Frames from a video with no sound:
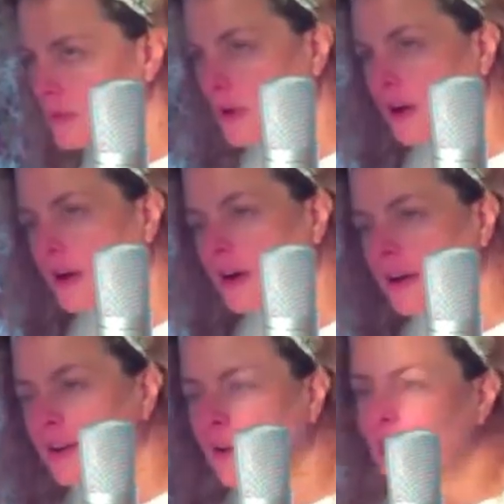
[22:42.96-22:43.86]
did
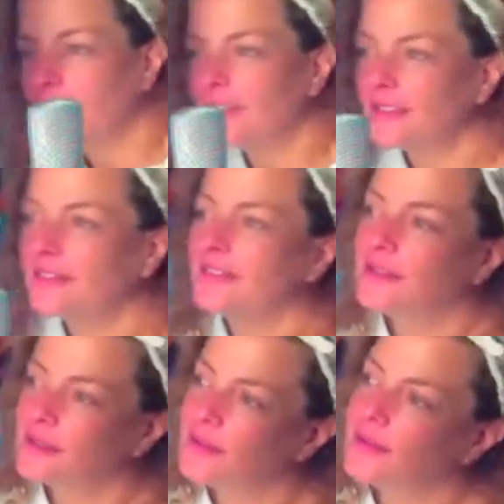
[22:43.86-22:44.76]
who what to
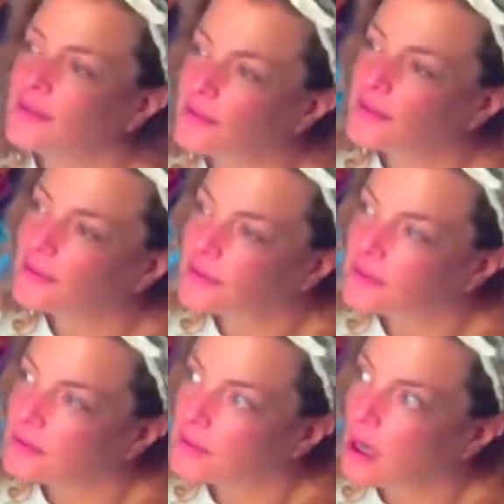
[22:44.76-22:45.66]
who uh,